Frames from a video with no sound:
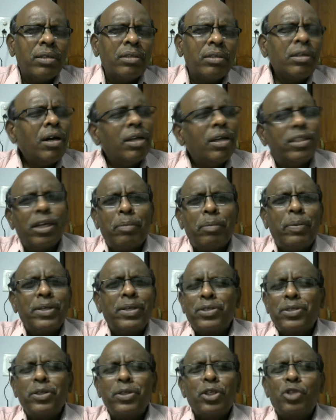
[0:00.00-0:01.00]
the other
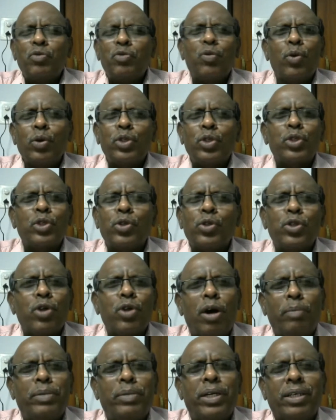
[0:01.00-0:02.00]
person is forced to
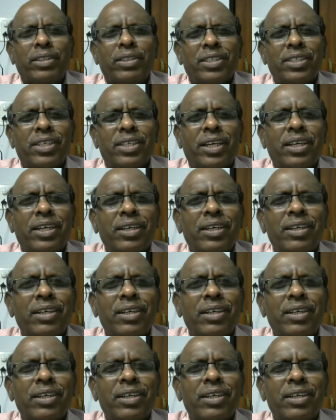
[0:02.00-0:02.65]
stop dancing.